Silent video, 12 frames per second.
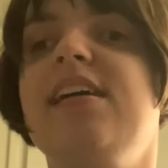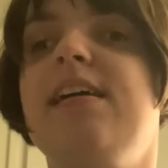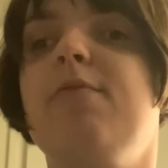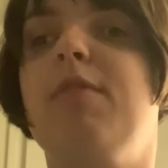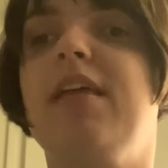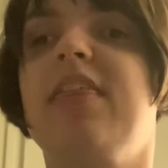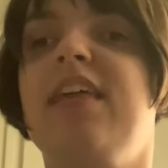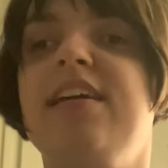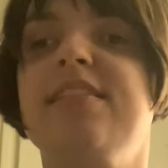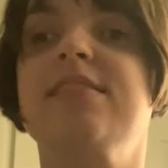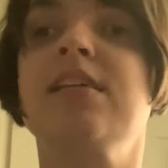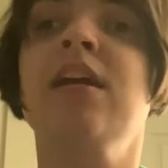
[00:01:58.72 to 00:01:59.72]
with
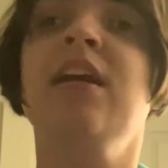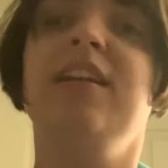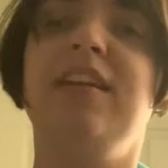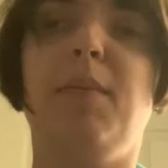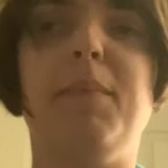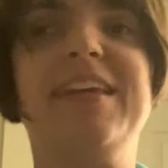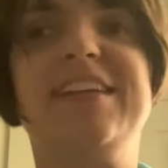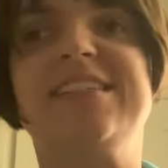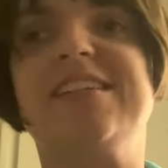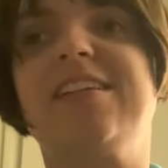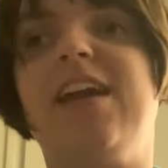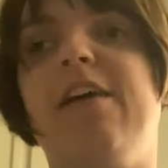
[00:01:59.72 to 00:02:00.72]
his
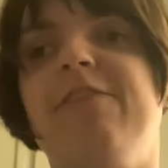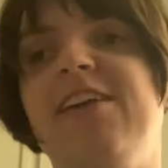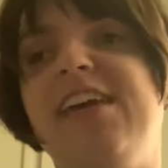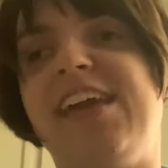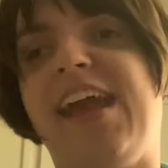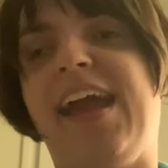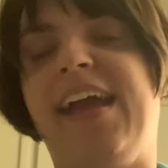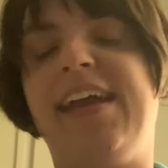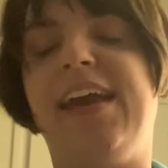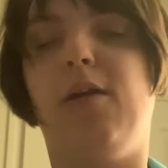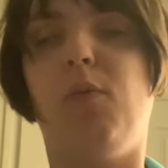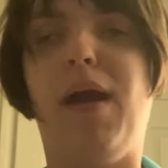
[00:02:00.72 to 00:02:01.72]
diminished stuff, he can't
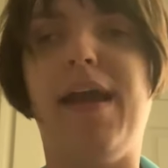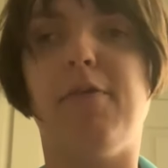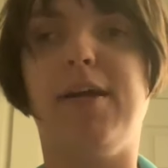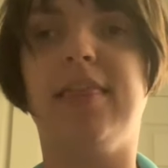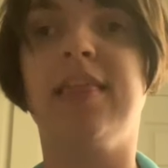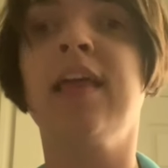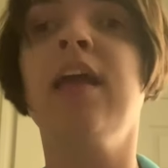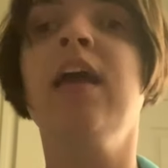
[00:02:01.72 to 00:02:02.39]
get away with